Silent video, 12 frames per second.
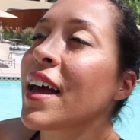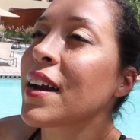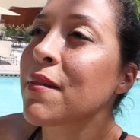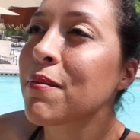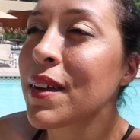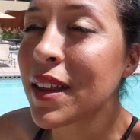had
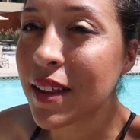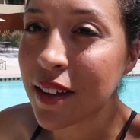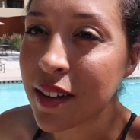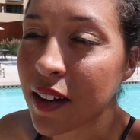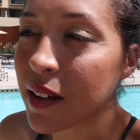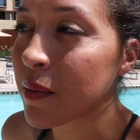an amazing
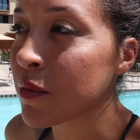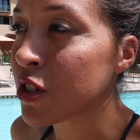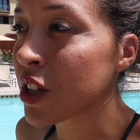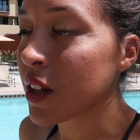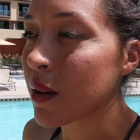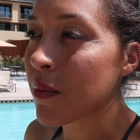time
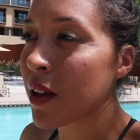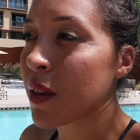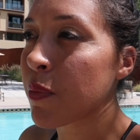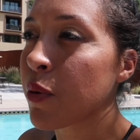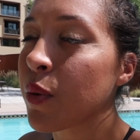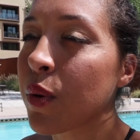chilling by
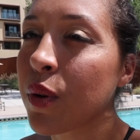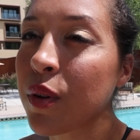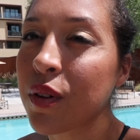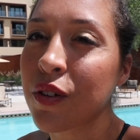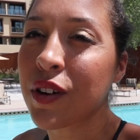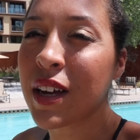the pool,
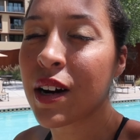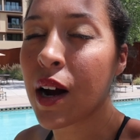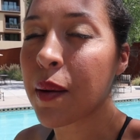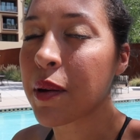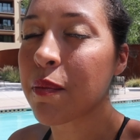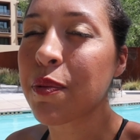
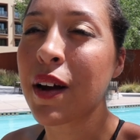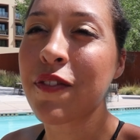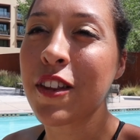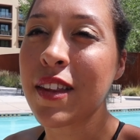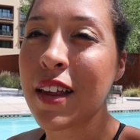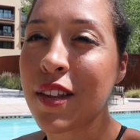grabbing
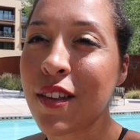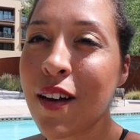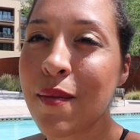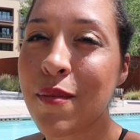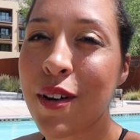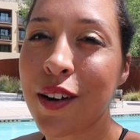breakfast at
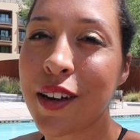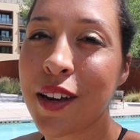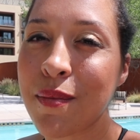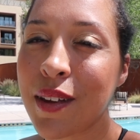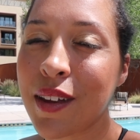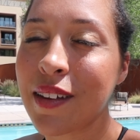Sawmill
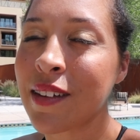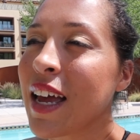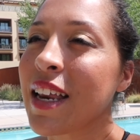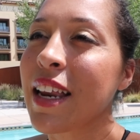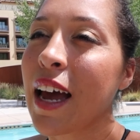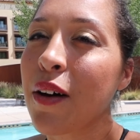Market Mill,
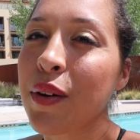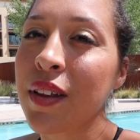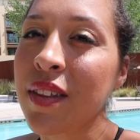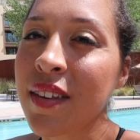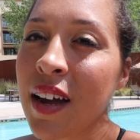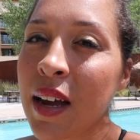and now
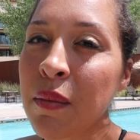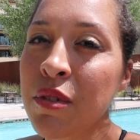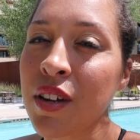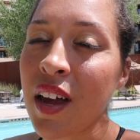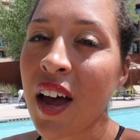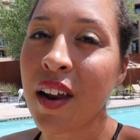it's time
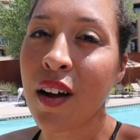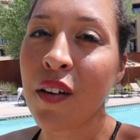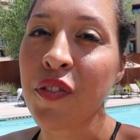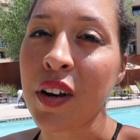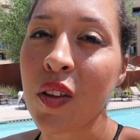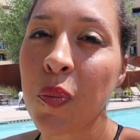to head off
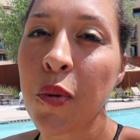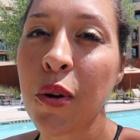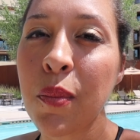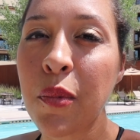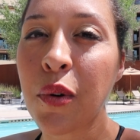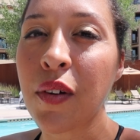and explore
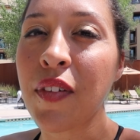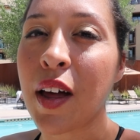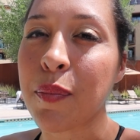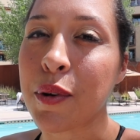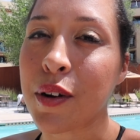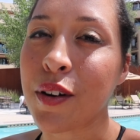more of
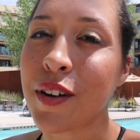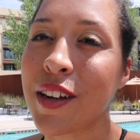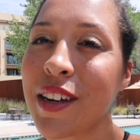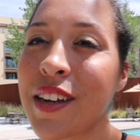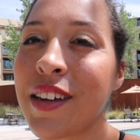Albuquerque.